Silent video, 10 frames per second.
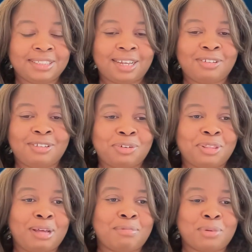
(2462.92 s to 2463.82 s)
You
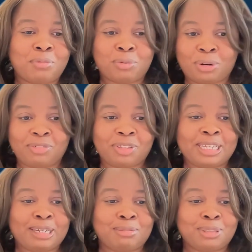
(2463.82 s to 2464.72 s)
know, that moment where
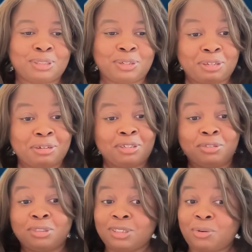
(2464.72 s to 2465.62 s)
everything comes together and
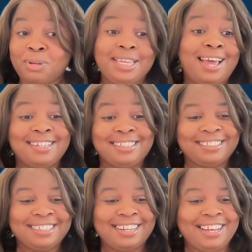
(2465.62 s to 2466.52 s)
you just go, yes,